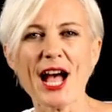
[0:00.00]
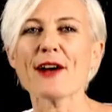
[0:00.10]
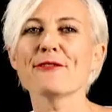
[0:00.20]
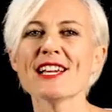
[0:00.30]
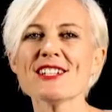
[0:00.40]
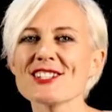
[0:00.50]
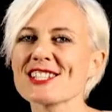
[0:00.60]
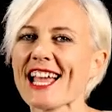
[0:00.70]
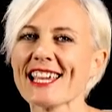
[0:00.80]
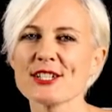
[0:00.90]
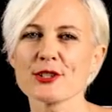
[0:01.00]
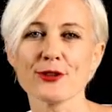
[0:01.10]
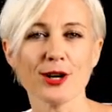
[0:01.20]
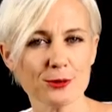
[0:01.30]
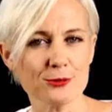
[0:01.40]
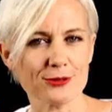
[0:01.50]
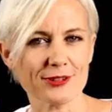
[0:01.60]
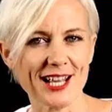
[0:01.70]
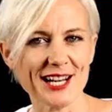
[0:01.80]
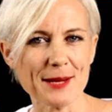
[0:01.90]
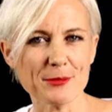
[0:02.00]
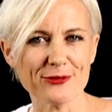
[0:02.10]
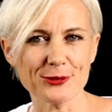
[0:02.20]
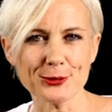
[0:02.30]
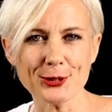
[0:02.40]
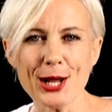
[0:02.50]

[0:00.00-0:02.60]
Avengers Age of Ultron at number 4,